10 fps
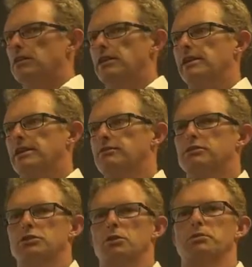it
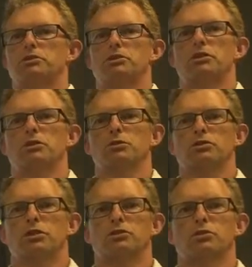gives us an opportunity
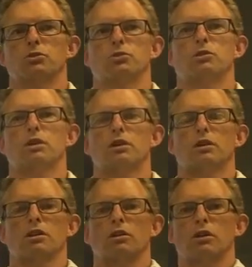also to
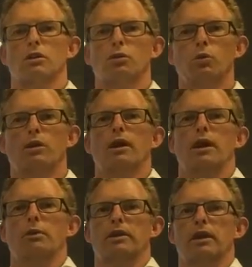look at
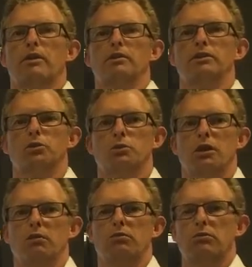how we currently do
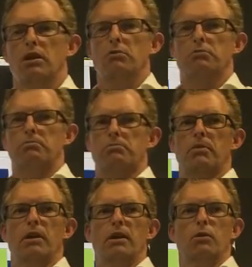our
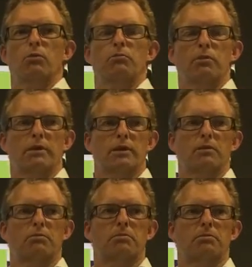
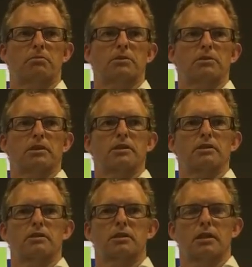month-end
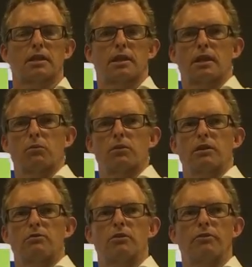procedures. Can
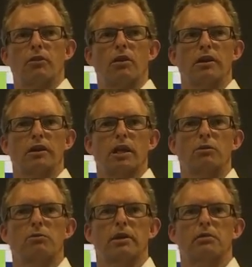we refine? Can
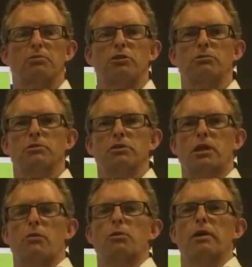we make improvements?
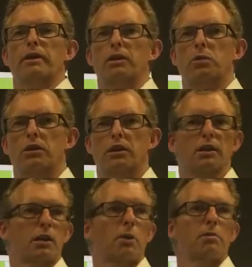Can we make it quicker?
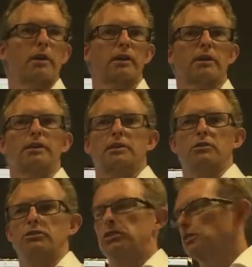Can we make it easier
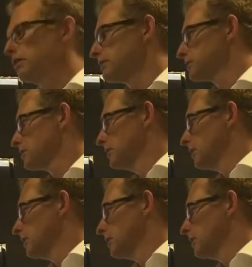on you guys?